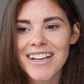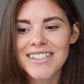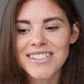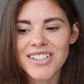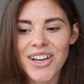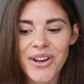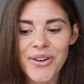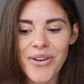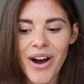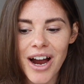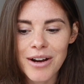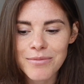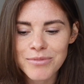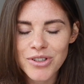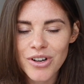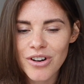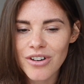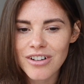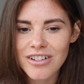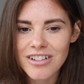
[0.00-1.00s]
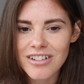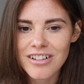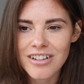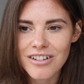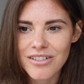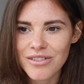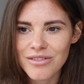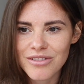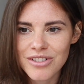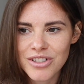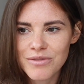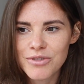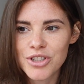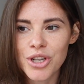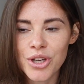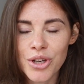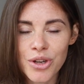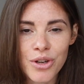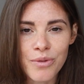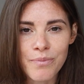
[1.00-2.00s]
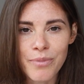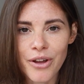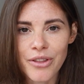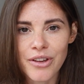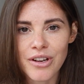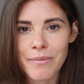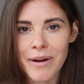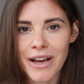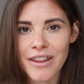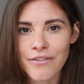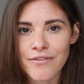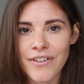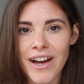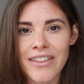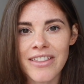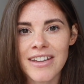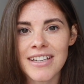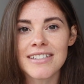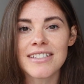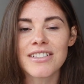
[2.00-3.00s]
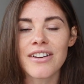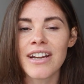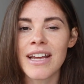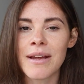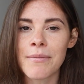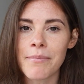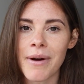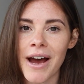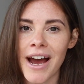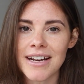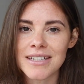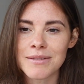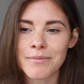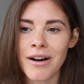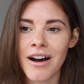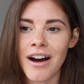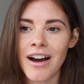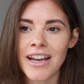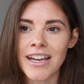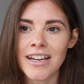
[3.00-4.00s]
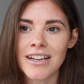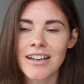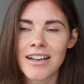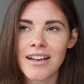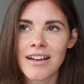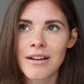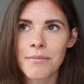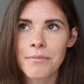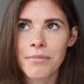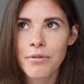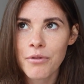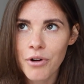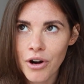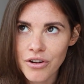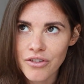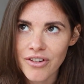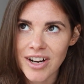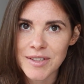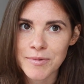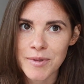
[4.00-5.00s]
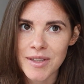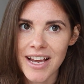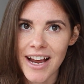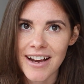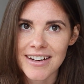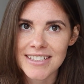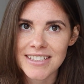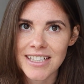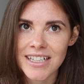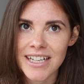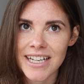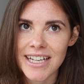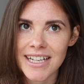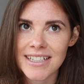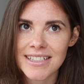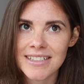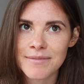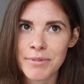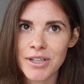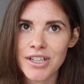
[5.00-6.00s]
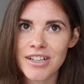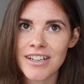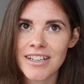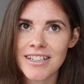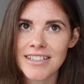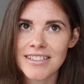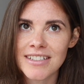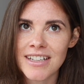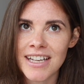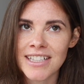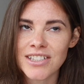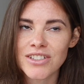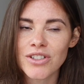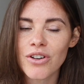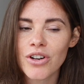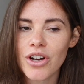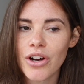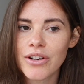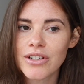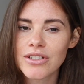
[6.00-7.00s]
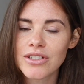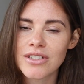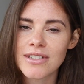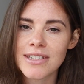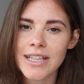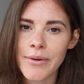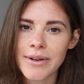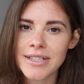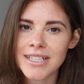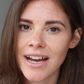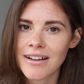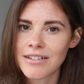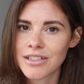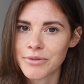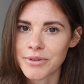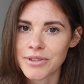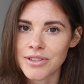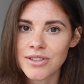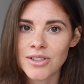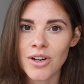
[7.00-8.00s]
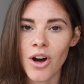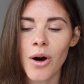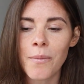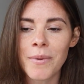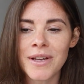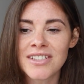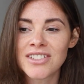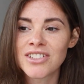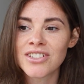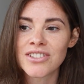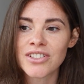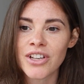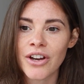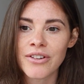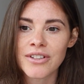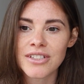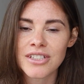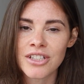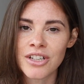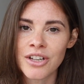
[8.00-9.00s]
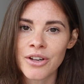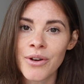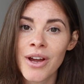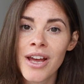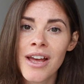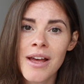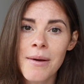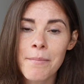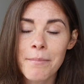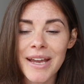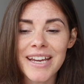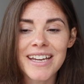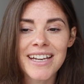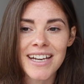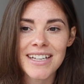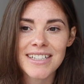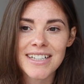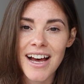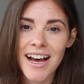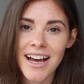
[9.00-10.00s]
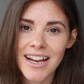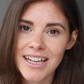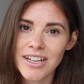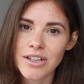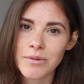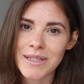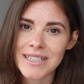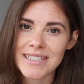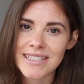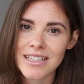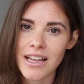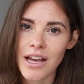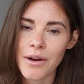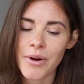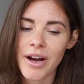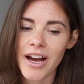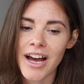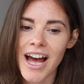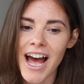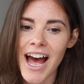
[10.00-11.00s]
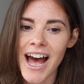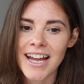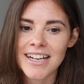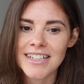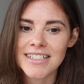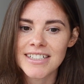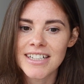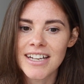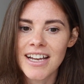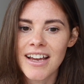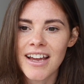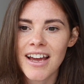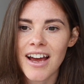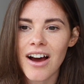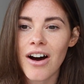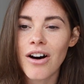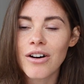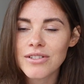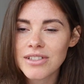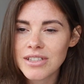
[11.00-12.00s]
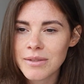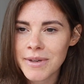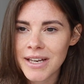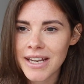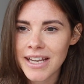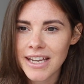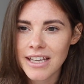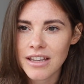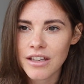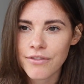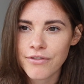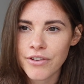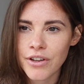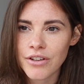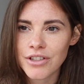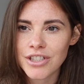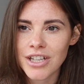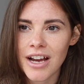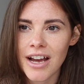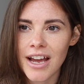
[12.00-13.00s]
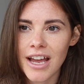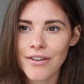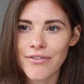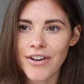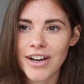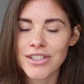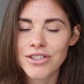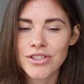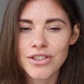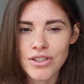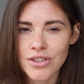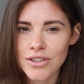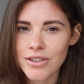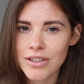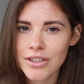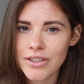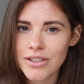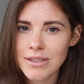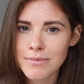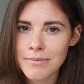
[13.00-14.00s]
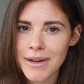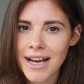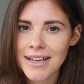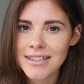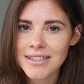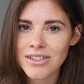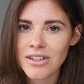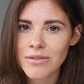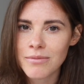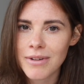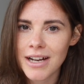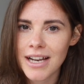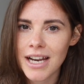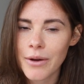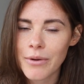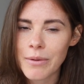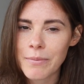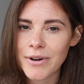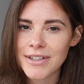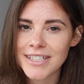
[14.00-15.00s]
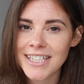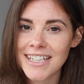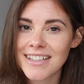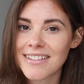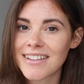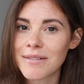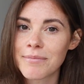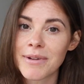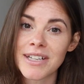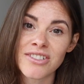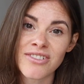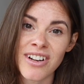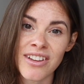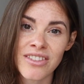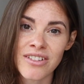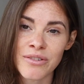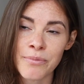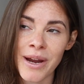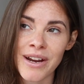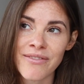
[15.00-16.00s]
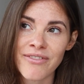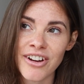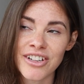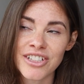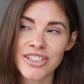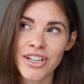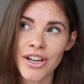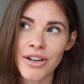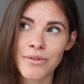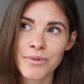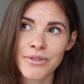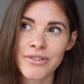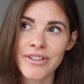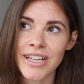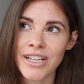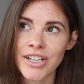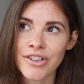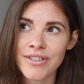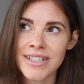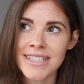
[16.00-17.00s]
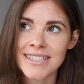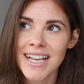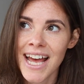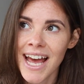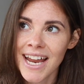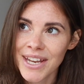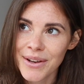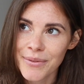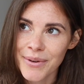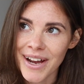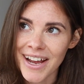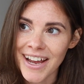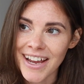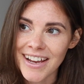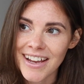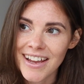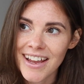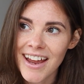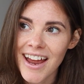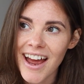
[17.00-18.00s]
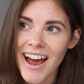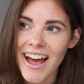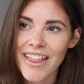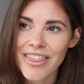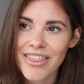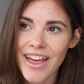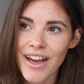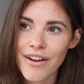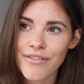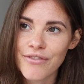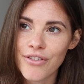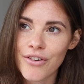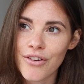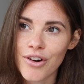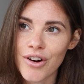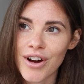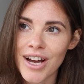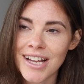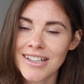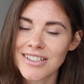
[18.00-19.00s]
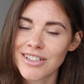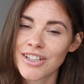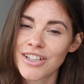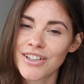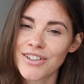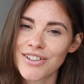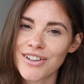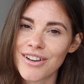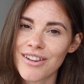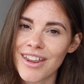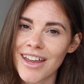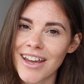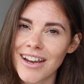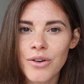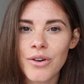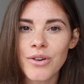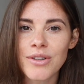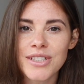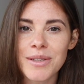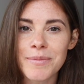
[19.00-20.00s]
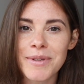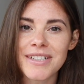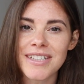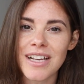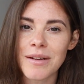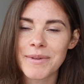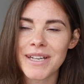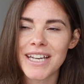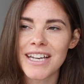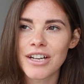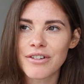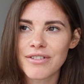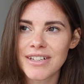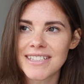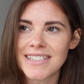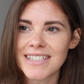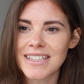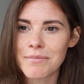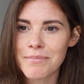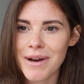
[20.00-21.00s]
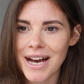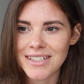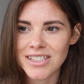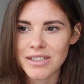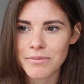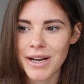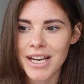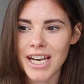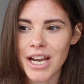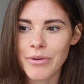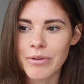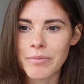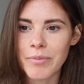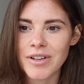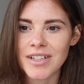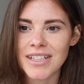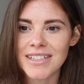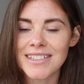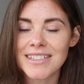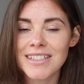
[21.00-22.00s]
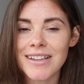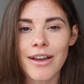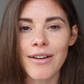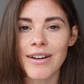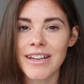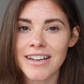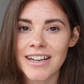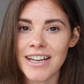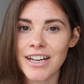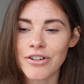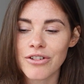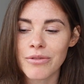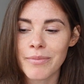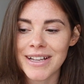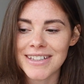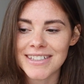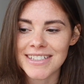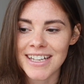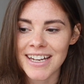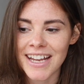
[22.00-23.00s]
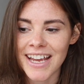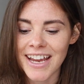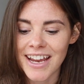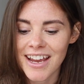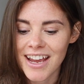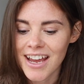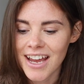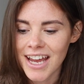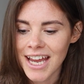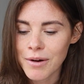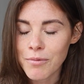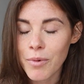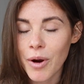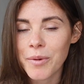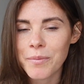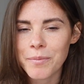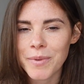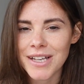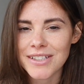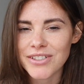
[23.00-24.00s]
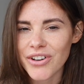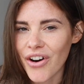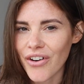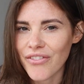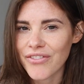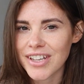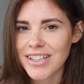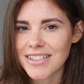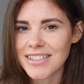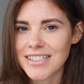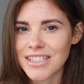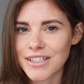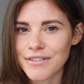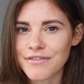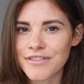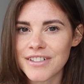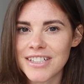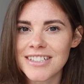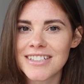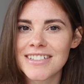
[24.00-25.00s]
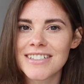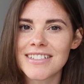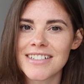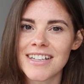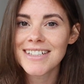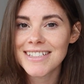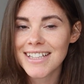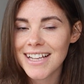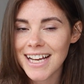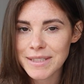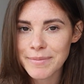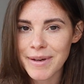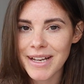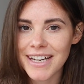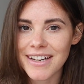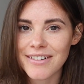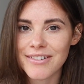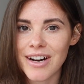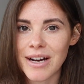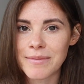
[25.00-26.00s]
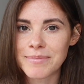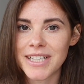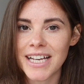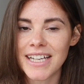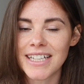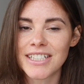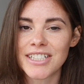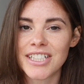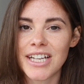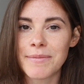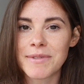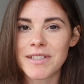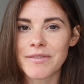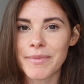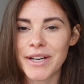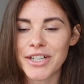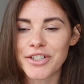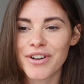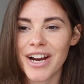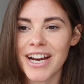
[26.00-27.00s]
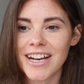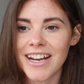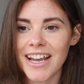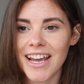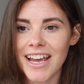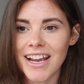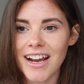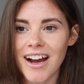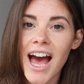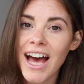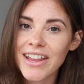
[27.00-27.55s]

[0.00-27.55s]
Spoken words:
So I'm not too bothered about the fact that it's going to impact my progress with calisthenics because it's not going to slow it down to a stop. It's just going to make it a little bit slower. And ultimately in the future, if I do lose mass on my lower body, then my strength to weight ratio will increase anyway, and therefore it's only a good thing. Also, because I'll be increasing the mass on my lower body slowly and incrementally, it won't be as obvious a difference. So that's my little update in terms of my training.